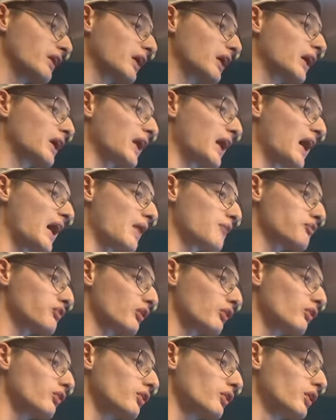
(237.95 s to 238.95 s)
they're going to have
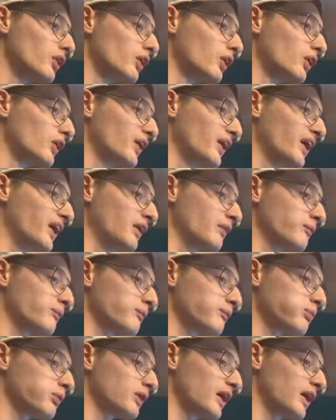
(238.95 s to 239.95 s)
to really
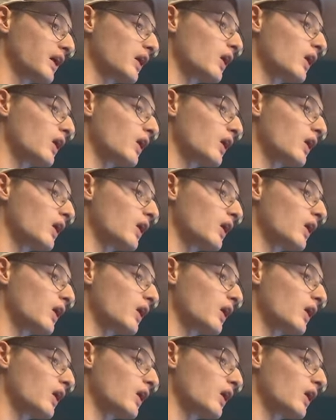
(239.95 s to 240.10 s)
play